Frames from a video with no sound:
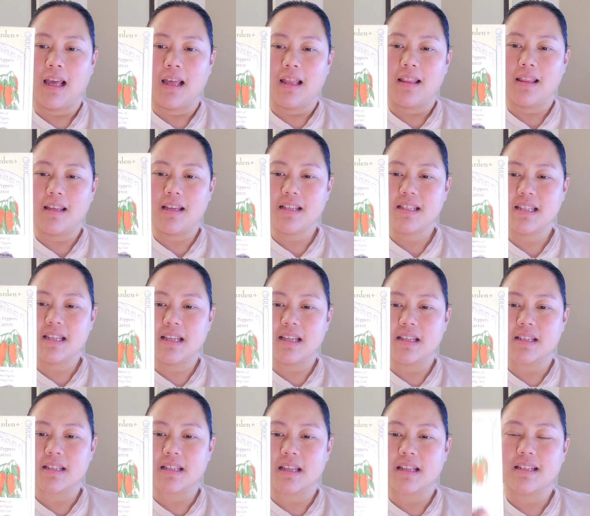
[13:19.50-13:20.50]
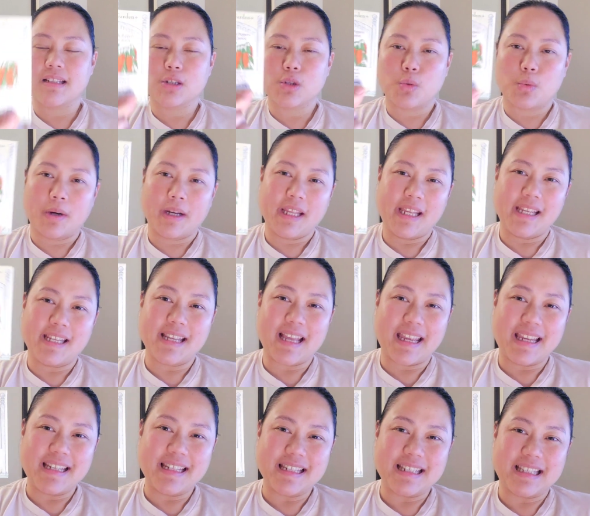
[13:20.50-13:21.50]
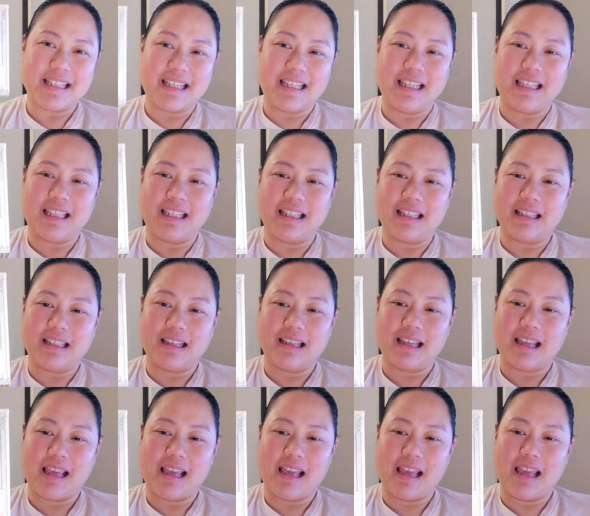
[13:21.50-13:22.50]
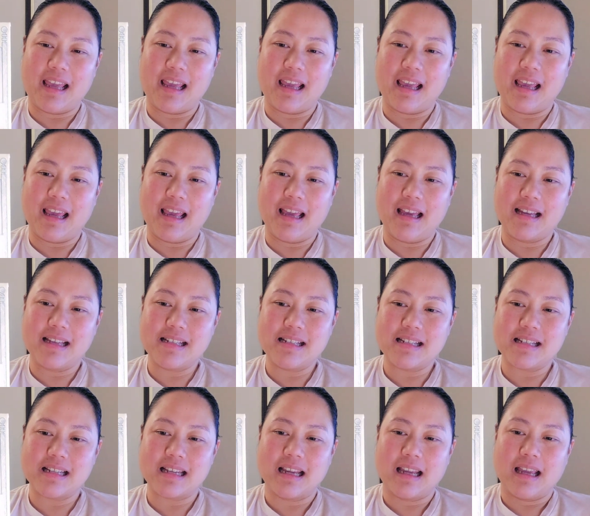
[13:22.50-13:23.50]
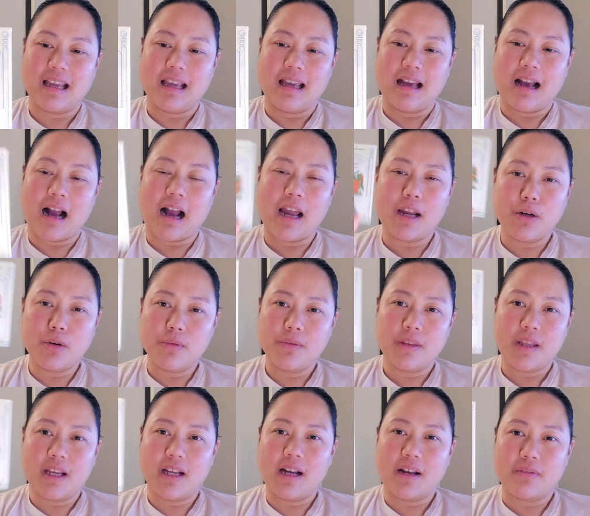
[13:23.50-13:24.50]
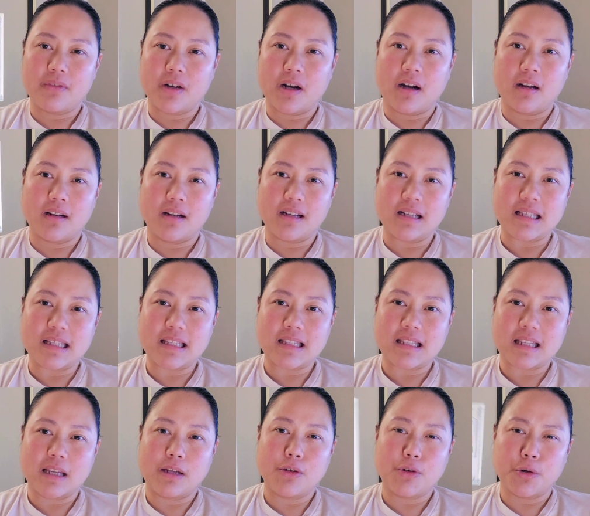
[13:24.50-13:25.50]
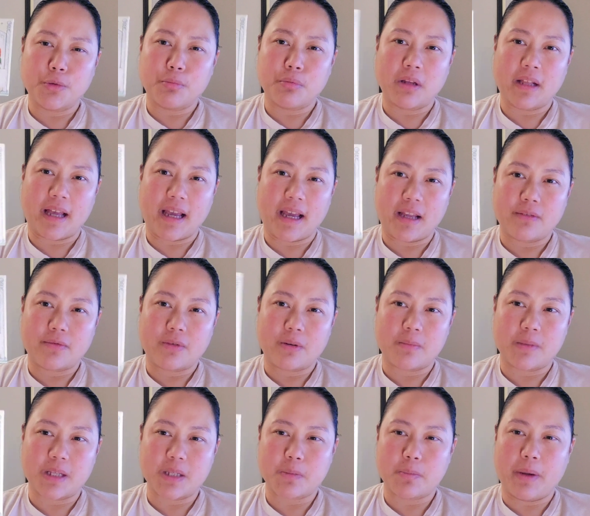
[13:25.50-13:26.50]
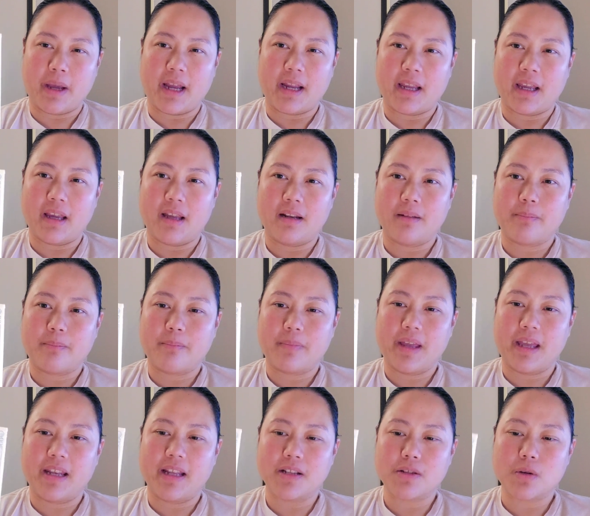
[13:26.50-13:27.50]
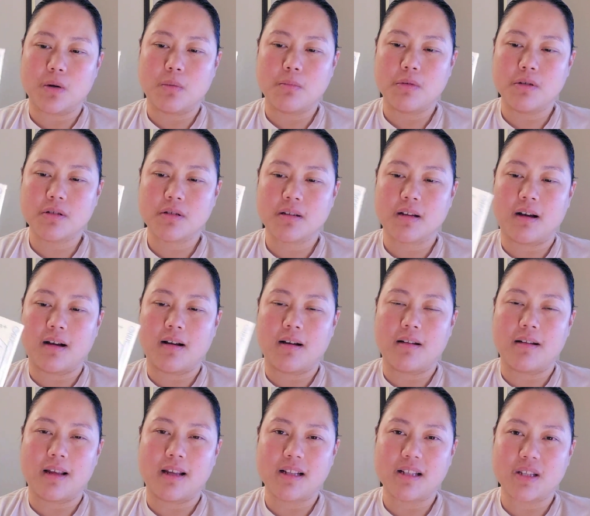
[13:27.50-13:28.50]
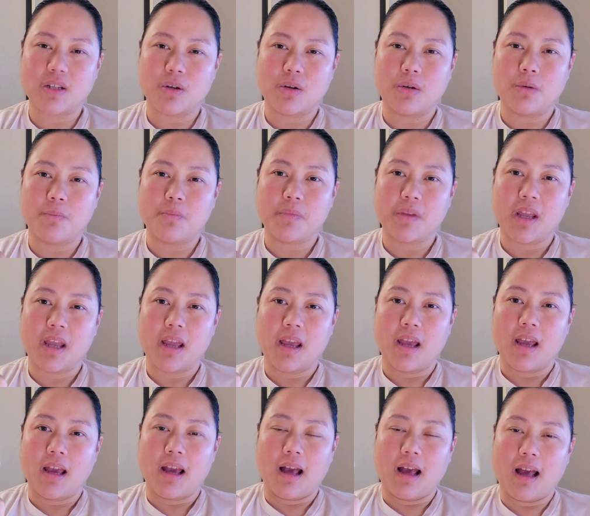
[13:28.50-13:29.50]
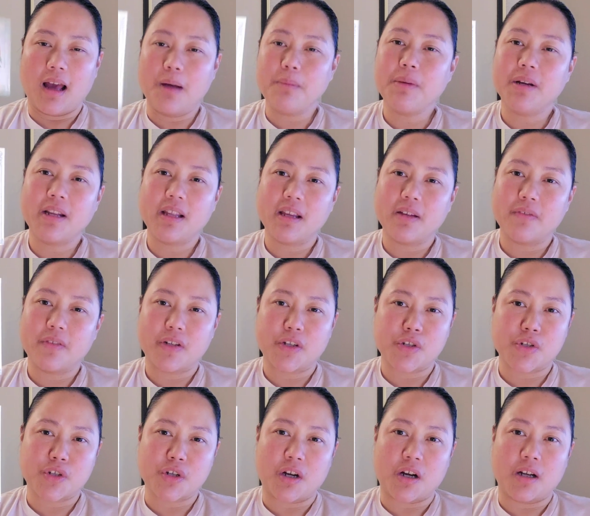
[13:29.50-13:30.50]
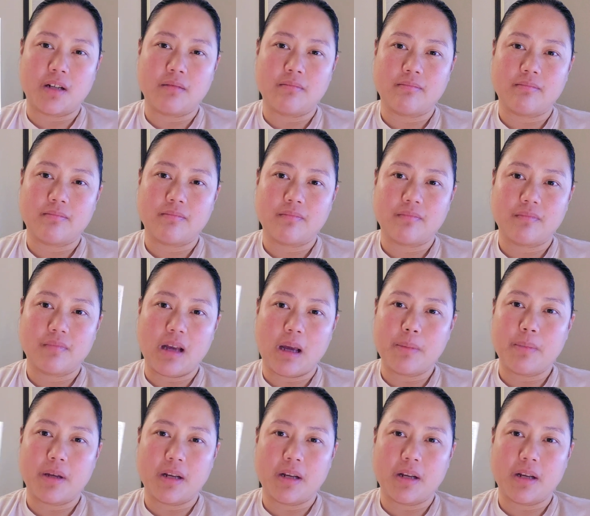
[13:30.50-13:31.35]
This is in 2019, and I don't think I've gotten a single plant from this packet, and it's almost gone, and so I'm going to give it a shot. I